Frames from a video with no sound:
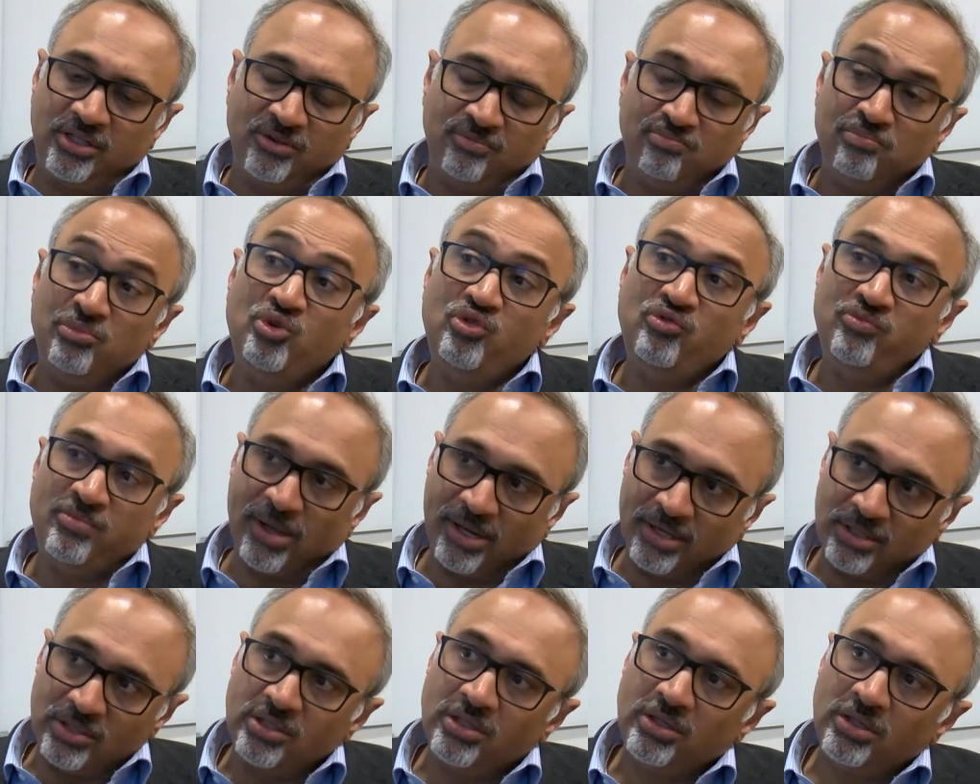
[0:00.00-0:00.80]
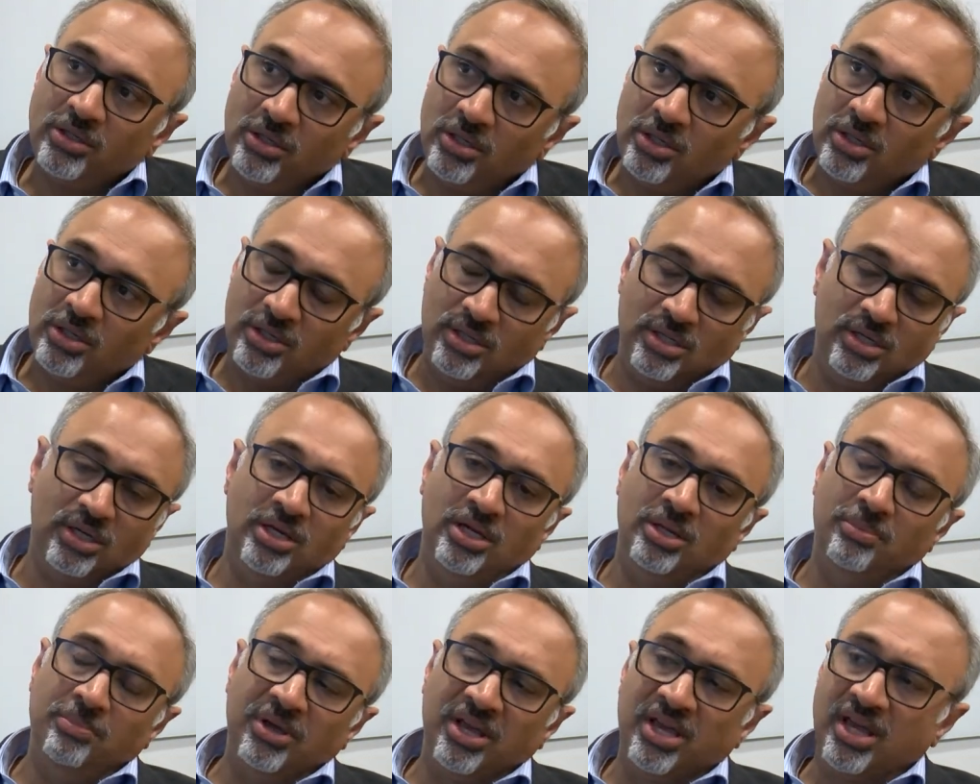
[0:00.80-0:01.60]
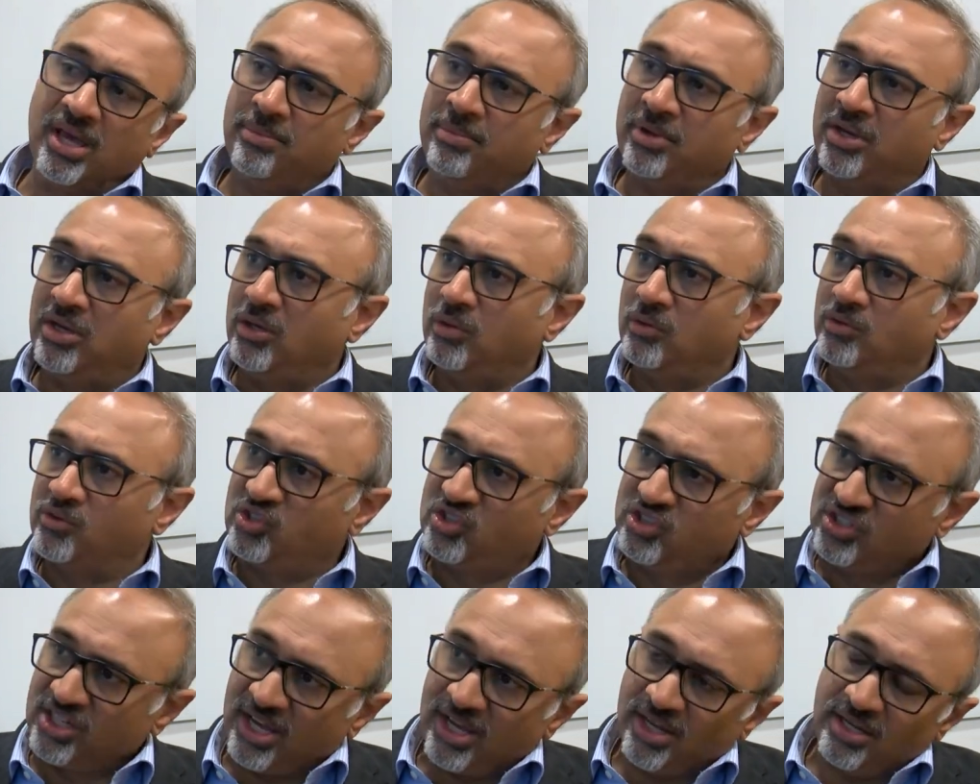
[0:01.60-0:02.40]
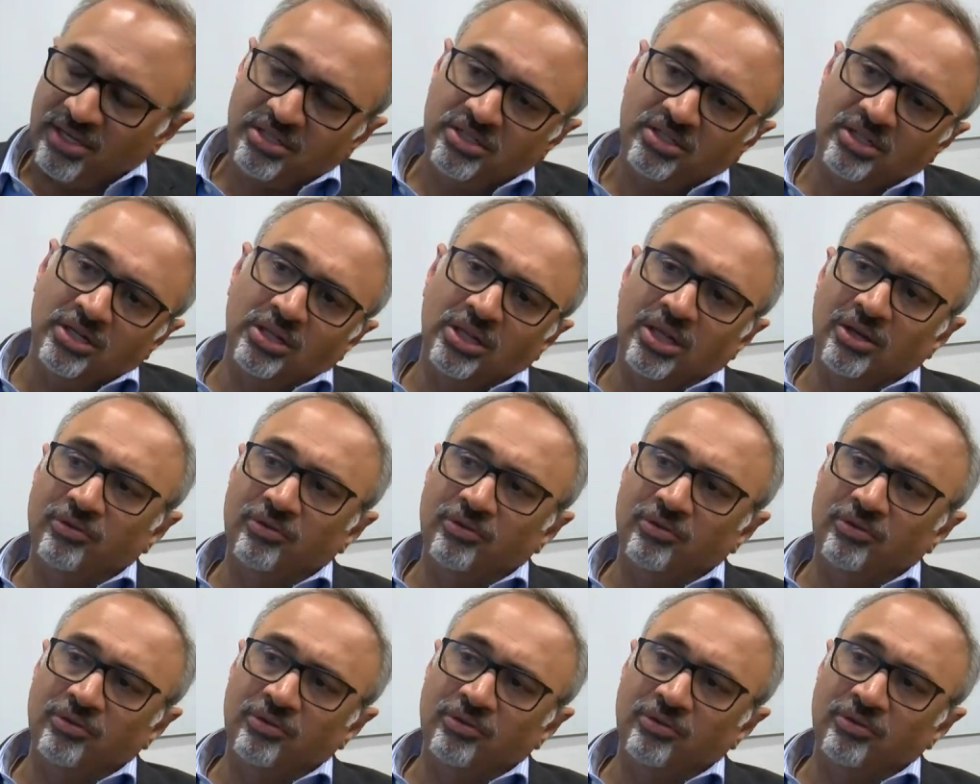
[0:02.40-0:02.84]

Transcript: a movement. It became a new standard.